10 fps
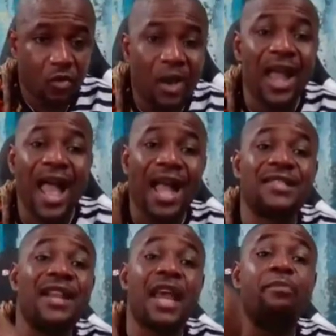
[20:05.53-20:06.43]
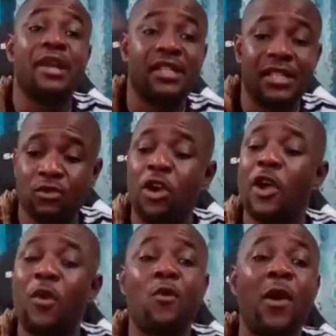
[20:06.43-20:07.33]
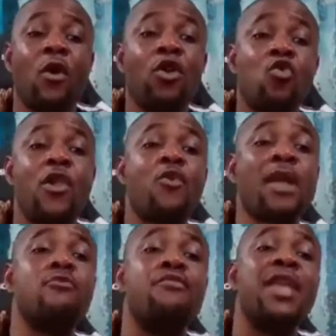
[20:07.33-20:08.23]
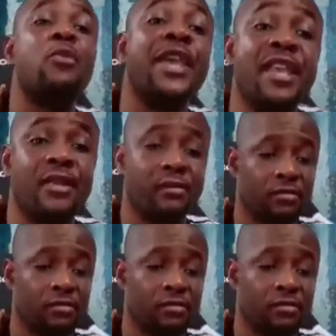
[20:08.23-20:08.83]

Wow, acting as the president. Walking while you work, move your way.